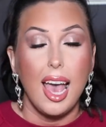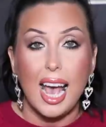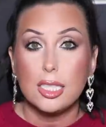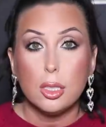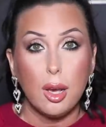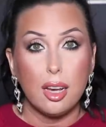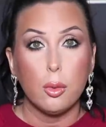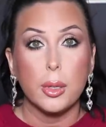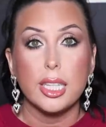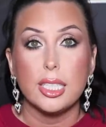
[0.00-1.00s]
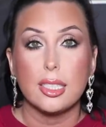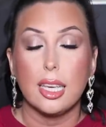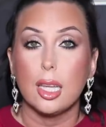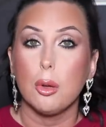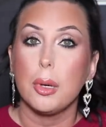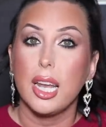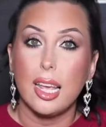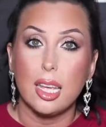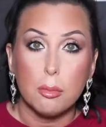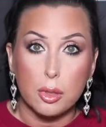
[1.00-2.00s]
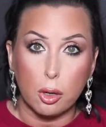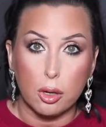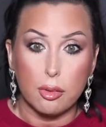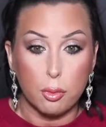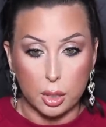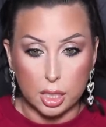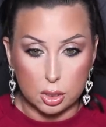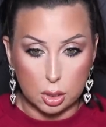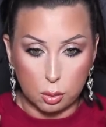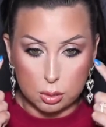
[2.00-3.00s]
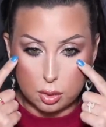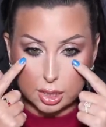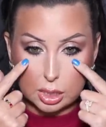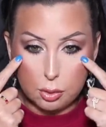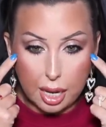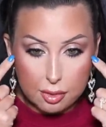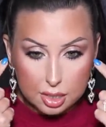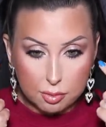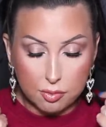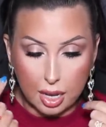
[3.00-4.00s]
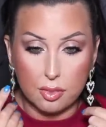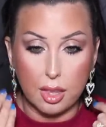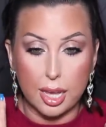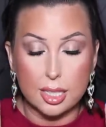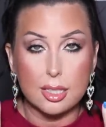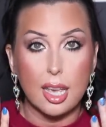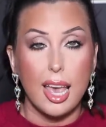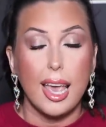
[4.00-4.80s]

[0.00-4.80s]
I do have oily skin, but I am 34 years old, so I do have some fine lines,